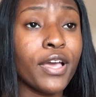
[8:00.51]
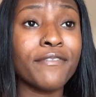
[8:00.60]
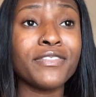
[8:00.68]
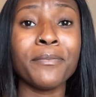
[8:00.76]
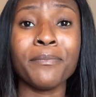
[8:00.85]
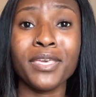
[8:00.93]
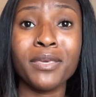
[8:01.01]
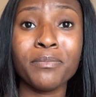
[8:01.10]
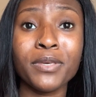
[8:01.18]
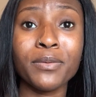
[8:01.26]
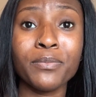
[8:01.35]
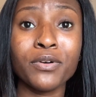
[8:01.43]
you have to
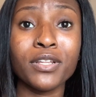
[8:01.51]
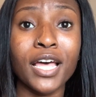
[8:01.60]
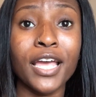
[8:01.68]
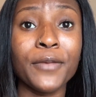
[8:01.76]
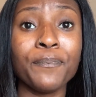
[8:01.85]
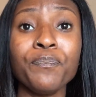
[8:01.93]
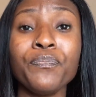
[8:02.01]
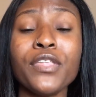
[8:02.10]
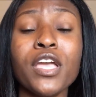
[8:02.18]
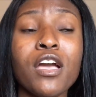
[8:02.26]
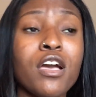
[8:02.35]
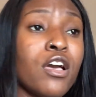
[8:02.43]
meet people, like,
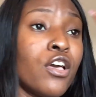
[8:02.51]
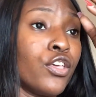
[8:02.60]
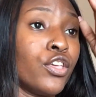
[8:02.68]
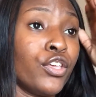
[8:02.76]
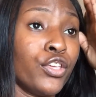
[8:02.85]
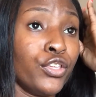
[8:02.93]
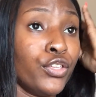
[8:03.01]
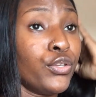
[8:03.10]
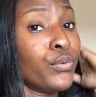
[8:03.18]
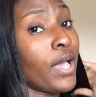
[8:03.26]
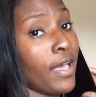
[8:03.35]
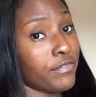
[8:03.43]

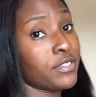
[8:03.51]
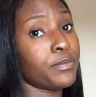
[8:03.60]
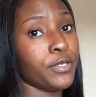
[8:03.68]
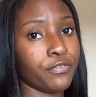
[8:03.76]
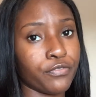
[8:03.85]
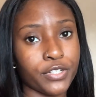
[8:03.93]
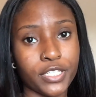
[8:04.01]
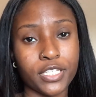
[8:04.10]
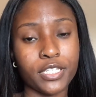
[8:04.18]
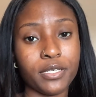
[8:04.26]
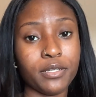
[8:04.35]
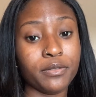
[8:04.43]
you have to be
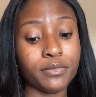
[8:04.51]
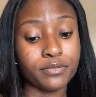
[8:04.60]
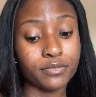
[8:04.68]
friendly.